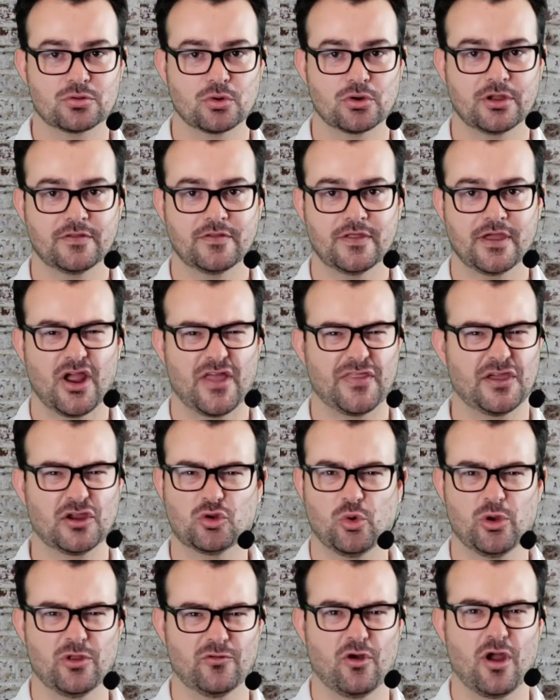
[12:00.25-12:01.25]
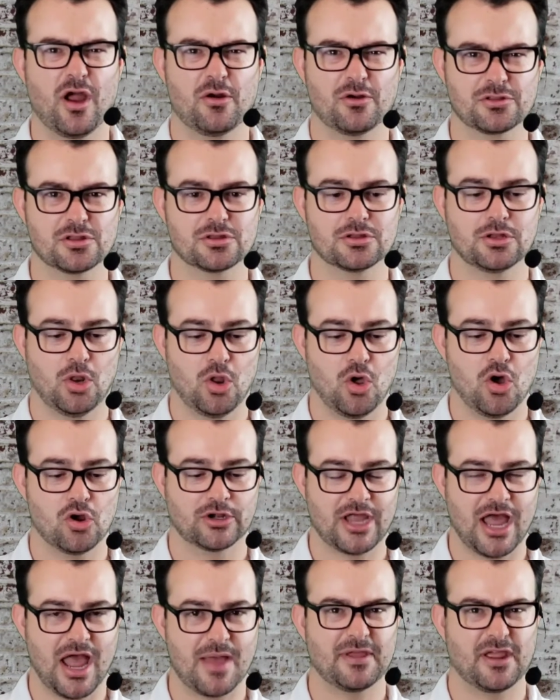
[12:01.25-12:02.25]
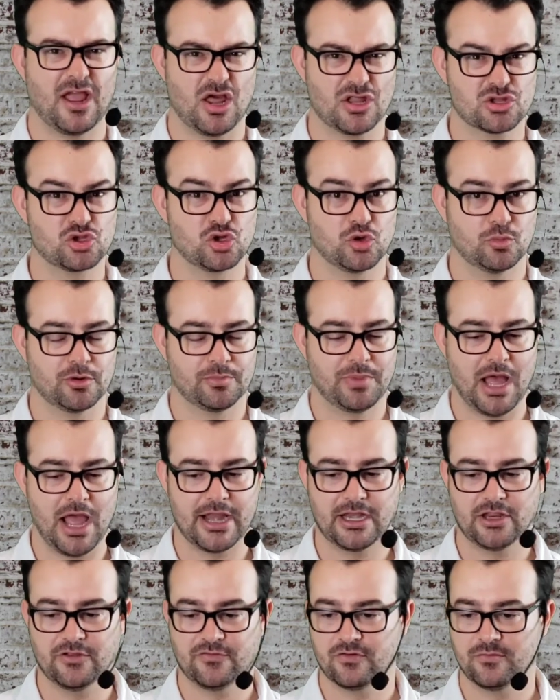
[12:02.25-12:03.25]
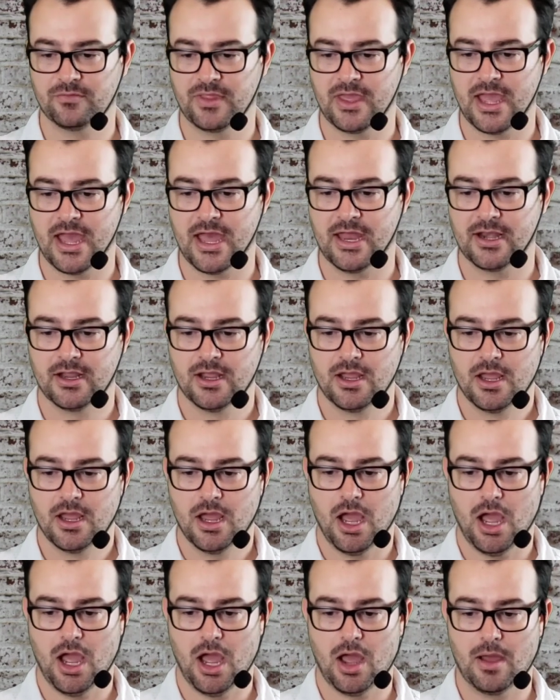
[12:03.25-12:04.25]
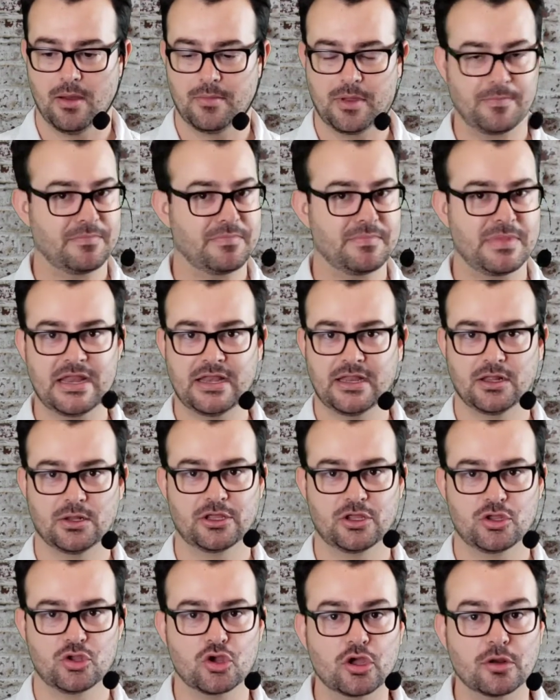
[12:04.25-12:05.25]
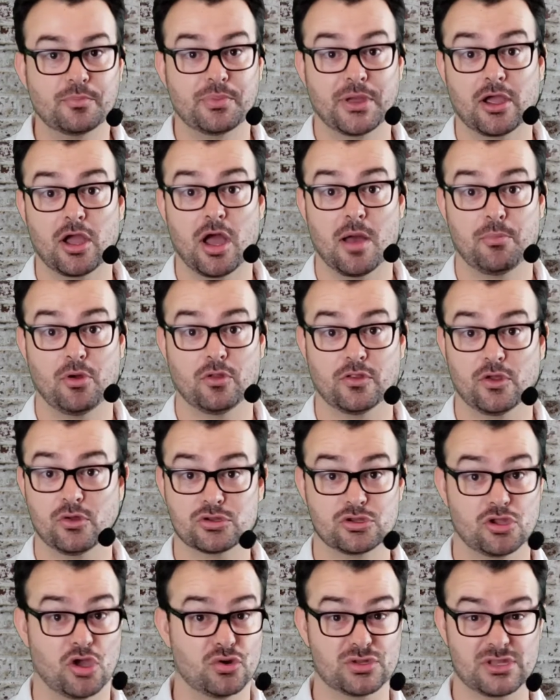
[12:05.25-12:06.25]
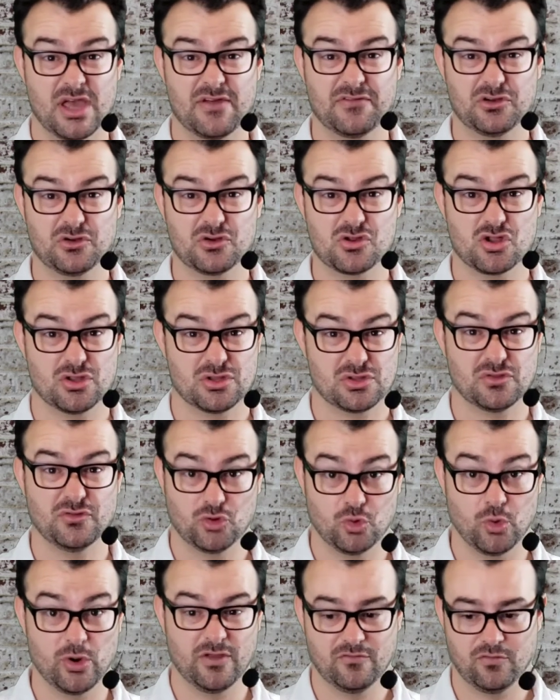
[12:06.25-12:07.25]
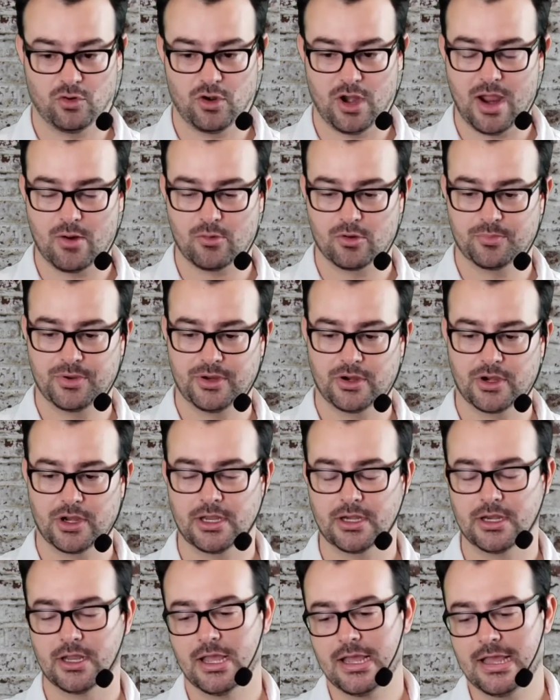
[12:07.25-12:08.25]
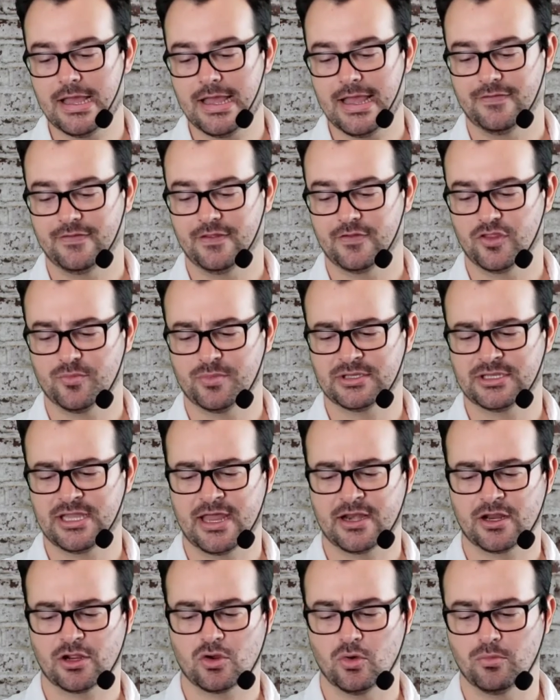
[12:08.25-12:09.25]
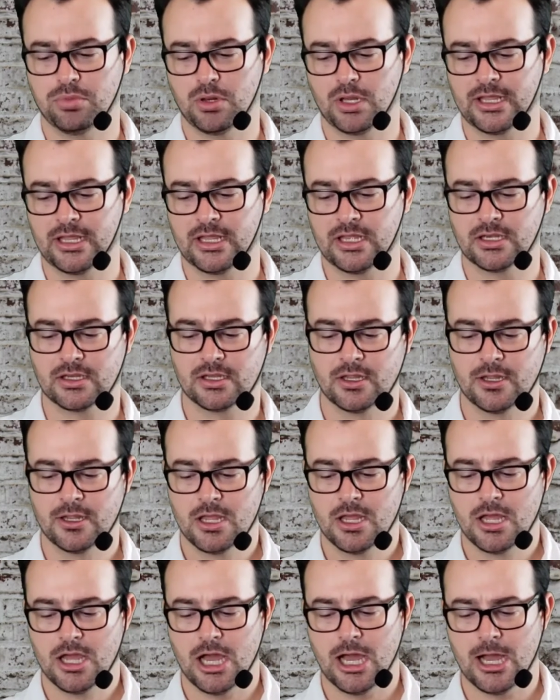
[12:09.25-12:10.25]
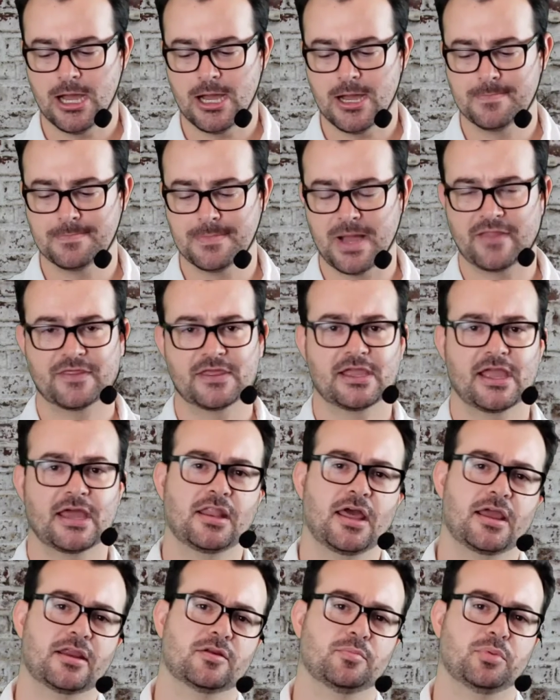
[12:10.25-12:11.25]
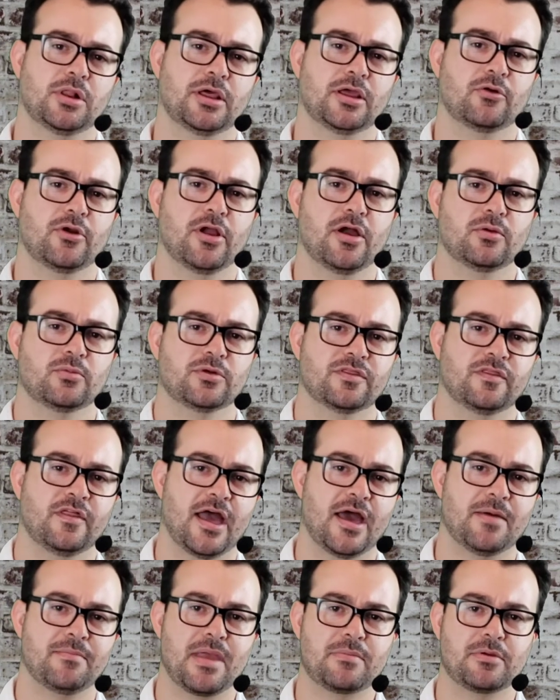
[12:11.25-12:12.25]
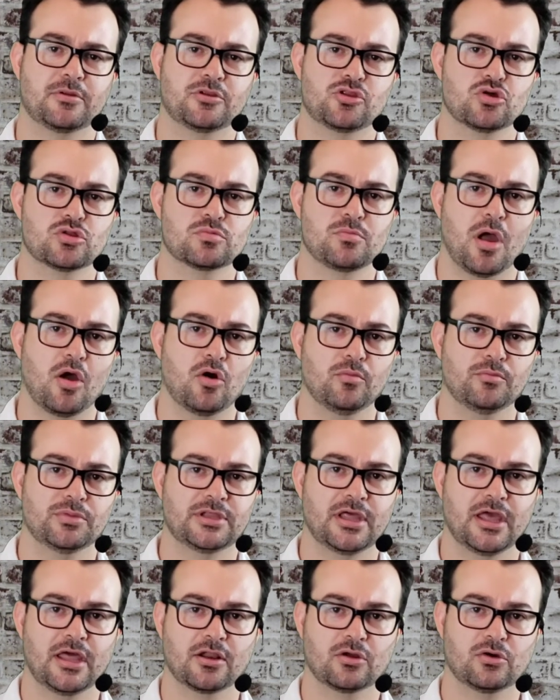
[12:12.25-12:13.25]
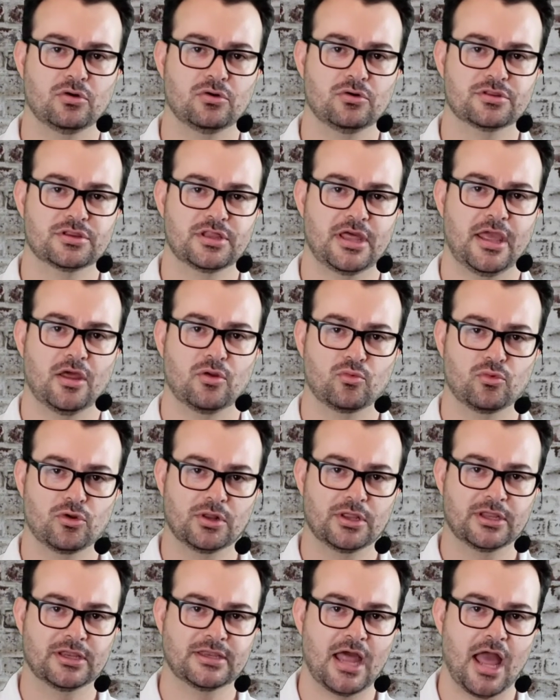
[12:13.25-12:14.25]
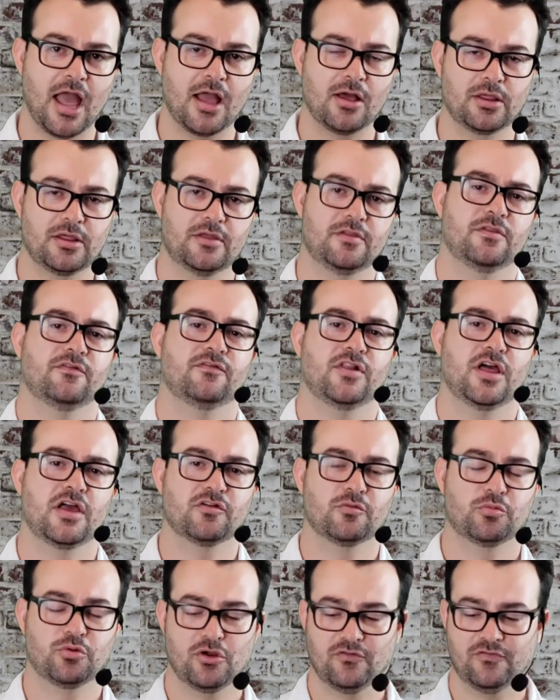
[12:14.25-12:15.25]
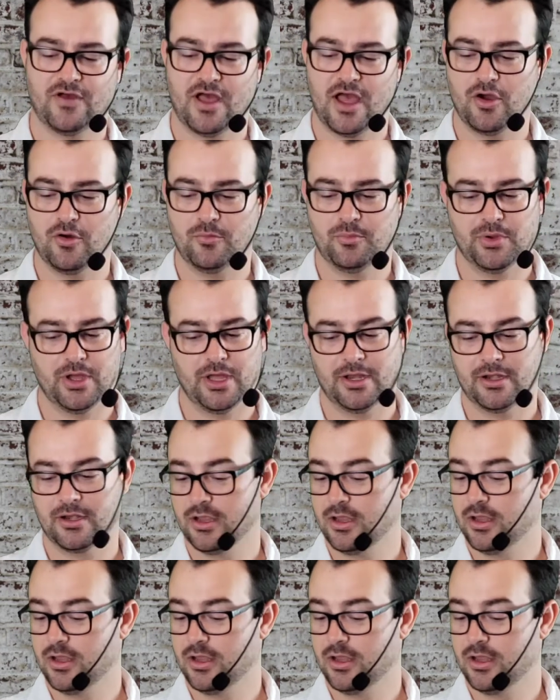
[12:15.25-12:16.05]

were in there. I think 24 hours is a long time. It got super piney from that. Immediately you could pick up on those notes after just the 24-hour period. And then the botanical blend, I think I'd like to play around with that, maybe choose my own botanicals and really dial in the flavor profile. But